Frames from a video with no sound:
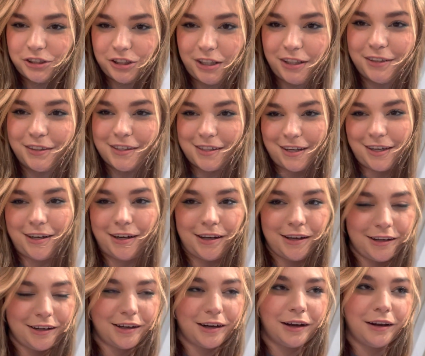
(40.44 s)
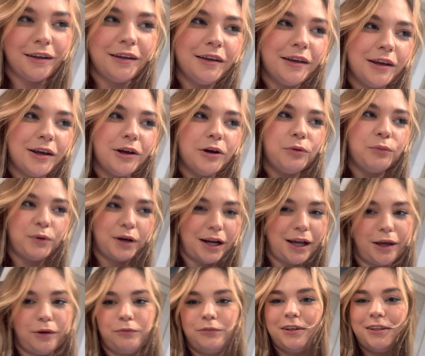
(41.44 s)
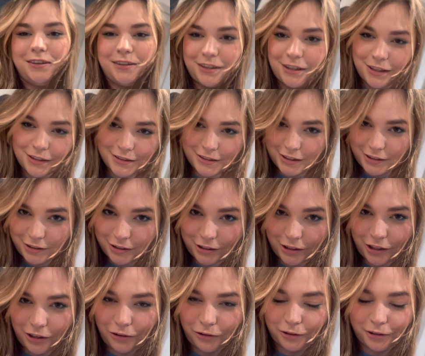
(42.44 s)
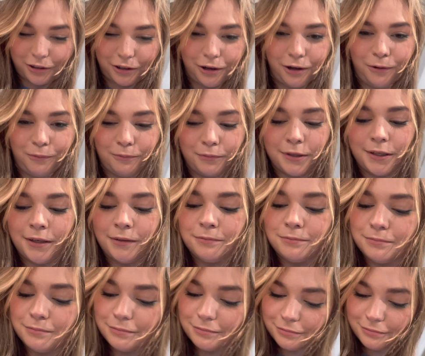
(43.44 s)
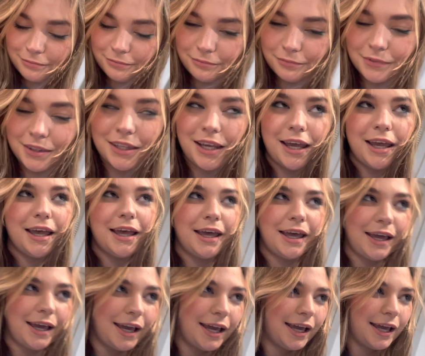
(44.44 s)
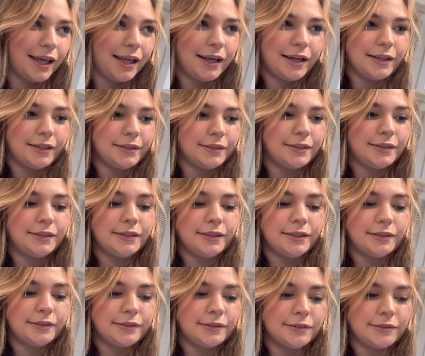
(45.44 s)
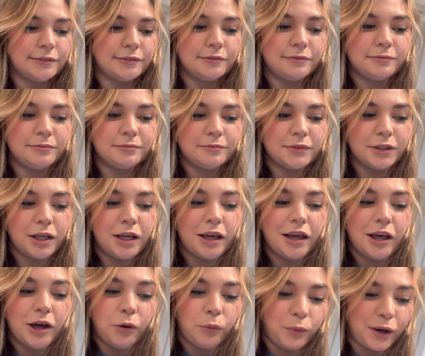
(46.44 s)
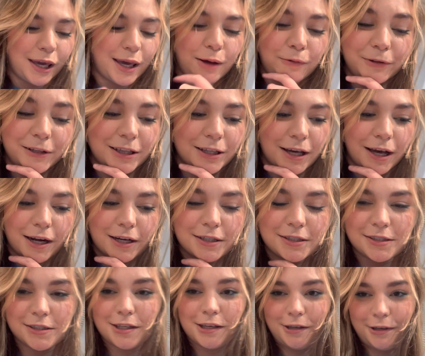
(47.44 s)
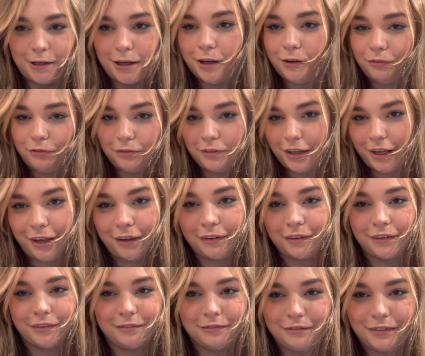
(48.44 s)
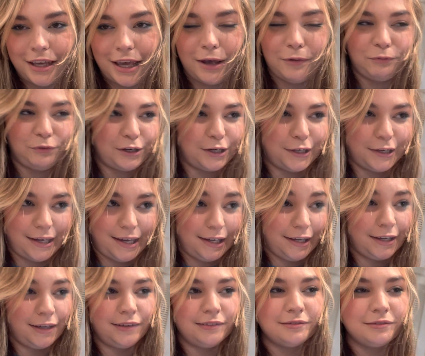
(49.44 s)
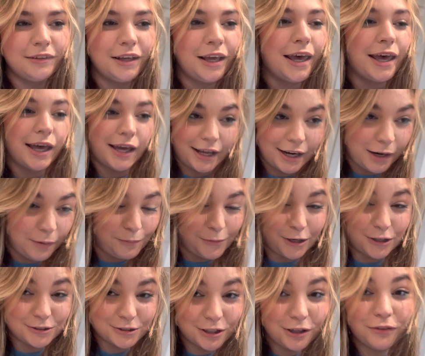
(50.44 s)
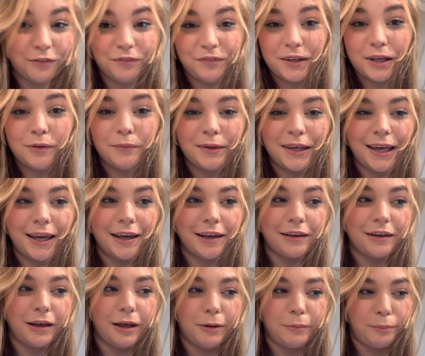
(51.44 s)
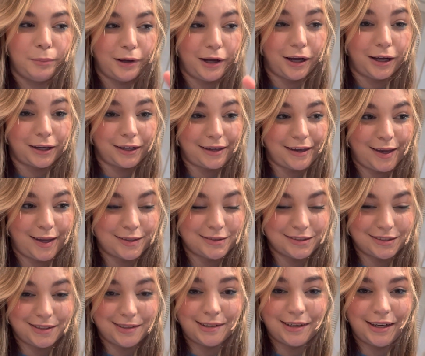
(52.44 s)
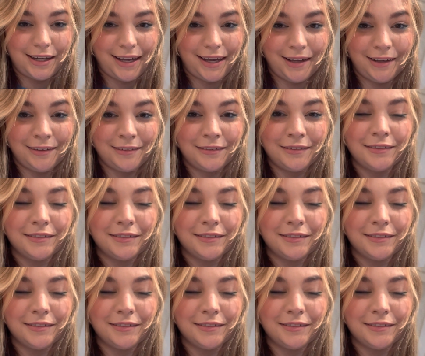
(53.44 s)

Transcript: she's gonna ride with us to Oklahoma. And we have a lot of stuff like every day, and I'm also filming a podcast today